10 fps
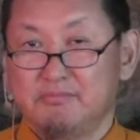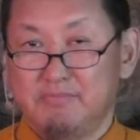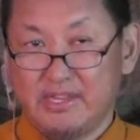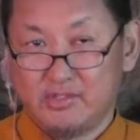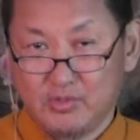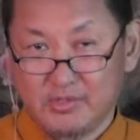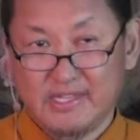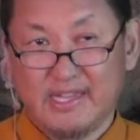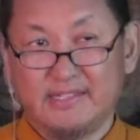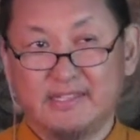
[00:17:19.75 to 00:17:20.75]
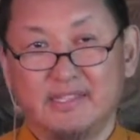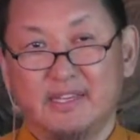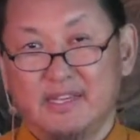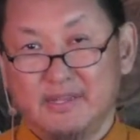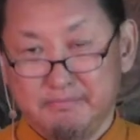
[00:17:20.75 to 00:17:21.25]
my society,
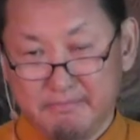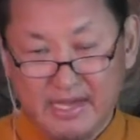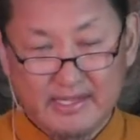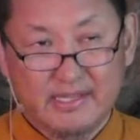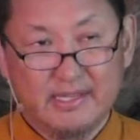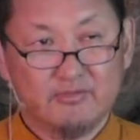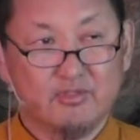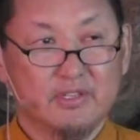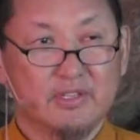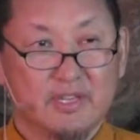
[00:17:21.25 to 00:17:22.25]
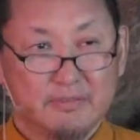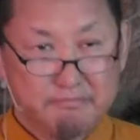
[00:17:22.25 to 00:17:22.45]
my country,